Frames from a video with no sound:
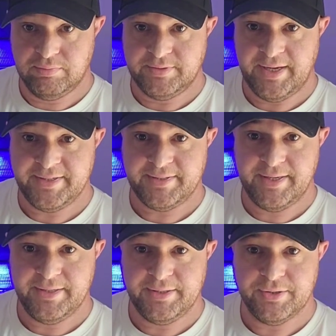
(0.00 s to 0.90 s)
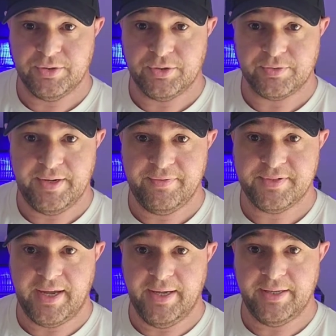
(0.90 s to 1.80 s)
testing your reef
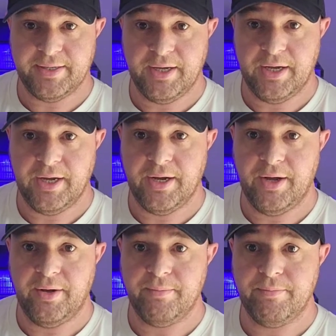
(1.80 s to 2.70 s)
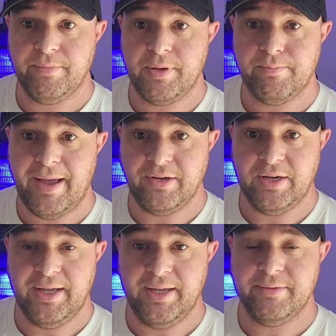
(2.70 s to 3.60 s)
tank um,
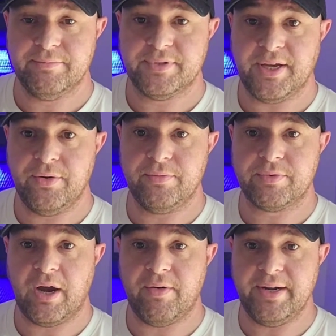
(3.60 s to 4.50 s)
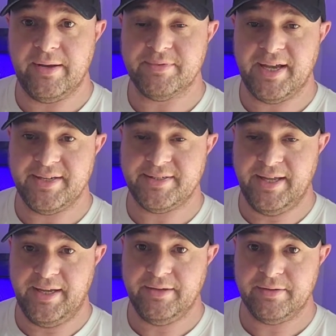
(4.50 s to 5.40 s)
manually. So currently I'm
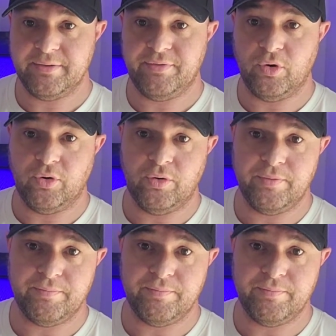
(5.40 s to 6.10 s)
testing for